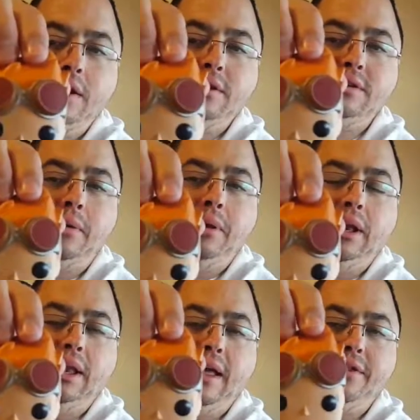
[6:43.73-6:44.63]

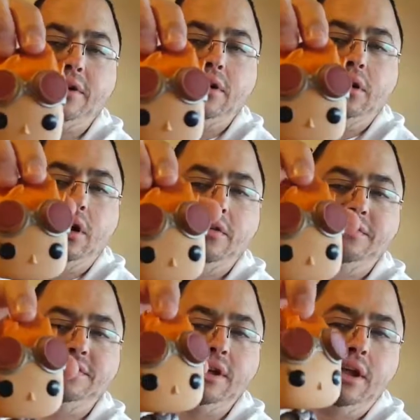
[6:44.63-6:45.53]
some leather
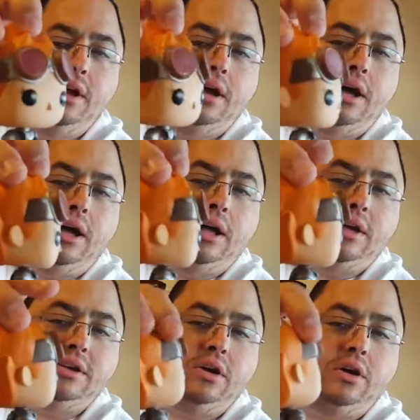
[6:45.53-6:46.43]
gloves.
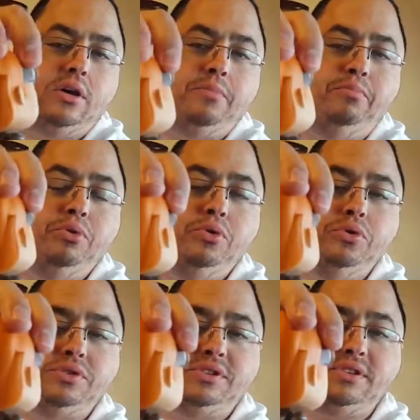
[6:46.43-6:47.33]
Her
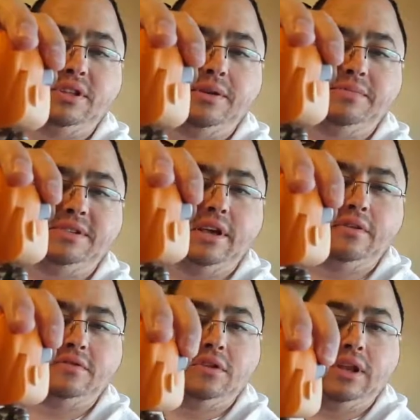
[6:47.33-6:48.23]
boots
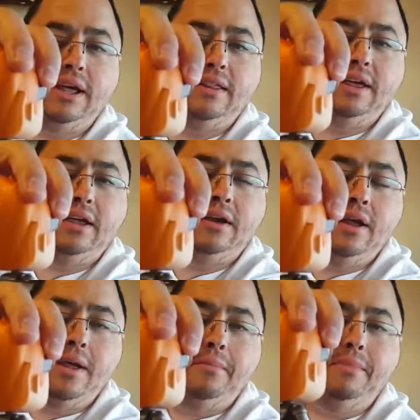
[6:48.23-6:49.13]
themselves look like they're
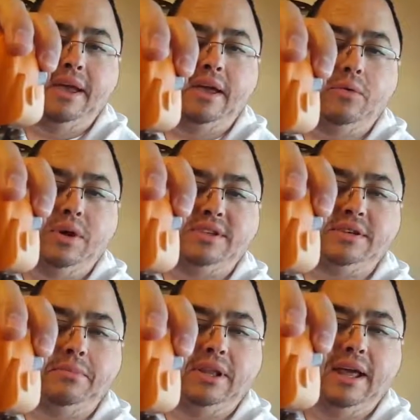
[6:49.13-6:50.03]
made with
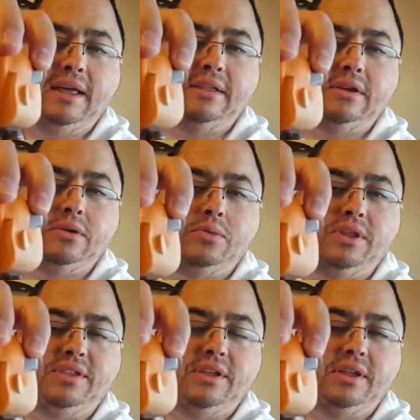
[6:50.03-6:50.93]
some leather
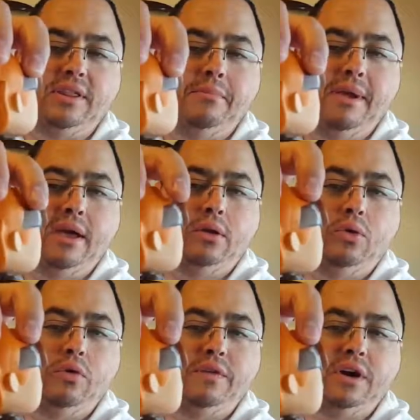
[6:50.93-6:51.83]
with the metal
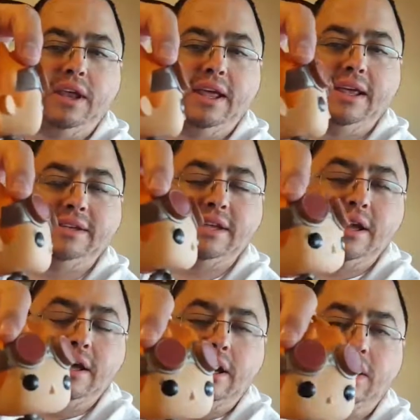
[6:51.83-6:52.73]
overlays,
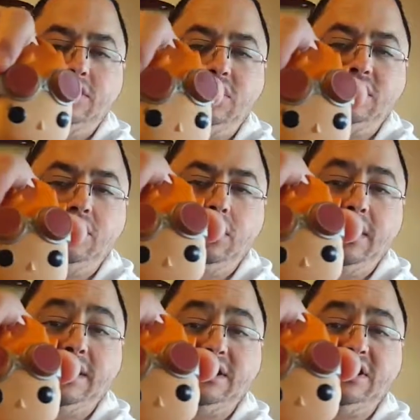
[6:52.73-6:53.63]
and she's got
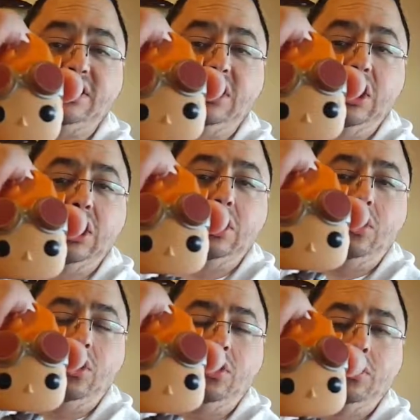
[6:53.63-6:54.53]
like a skirt
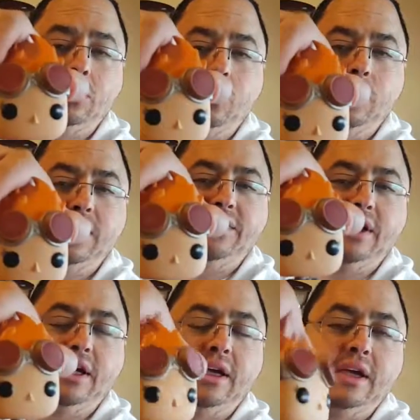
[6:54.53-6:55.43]
on with
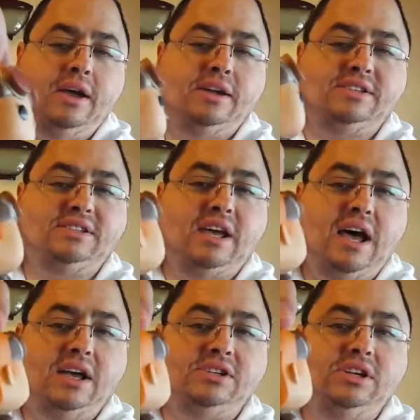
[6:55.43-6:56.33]
a
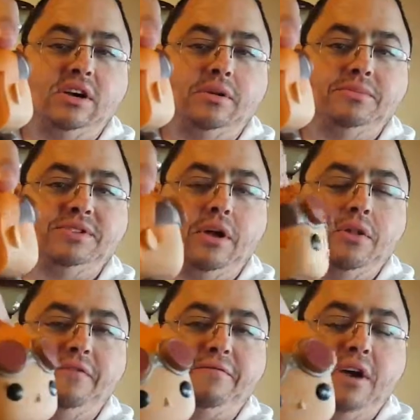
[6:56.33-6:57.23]
sash that comes down
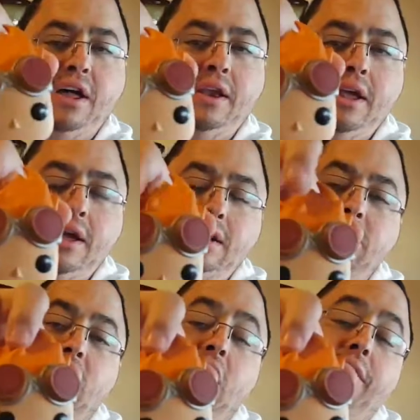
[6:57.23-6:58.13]
the front
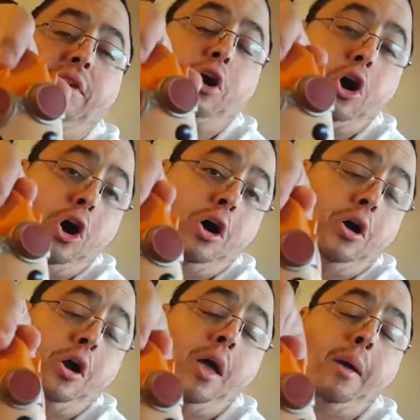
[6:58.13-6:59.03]
to cover
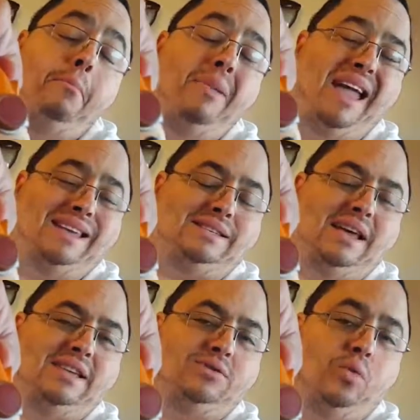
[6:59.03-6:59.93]
her bits
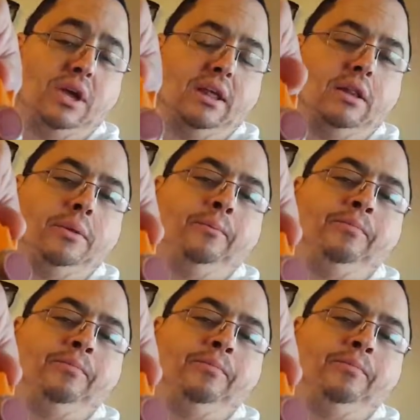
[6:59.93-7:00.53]
as well.